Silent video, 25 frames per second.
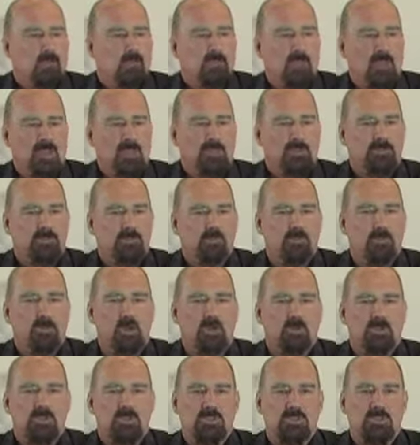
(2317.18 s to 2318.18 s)
make a few
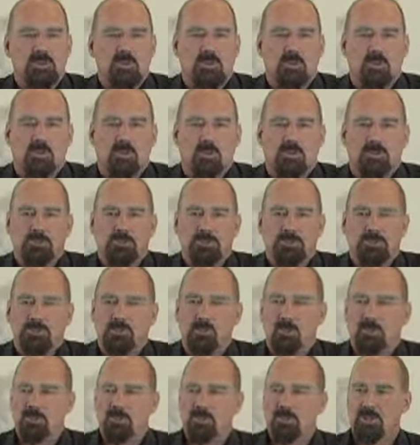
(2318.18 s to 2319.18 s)
notes so that you can
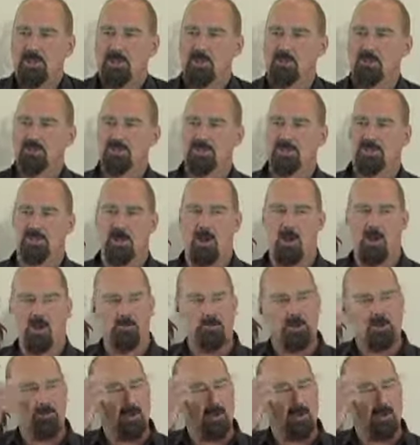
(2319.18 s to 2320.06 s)
continue it at home.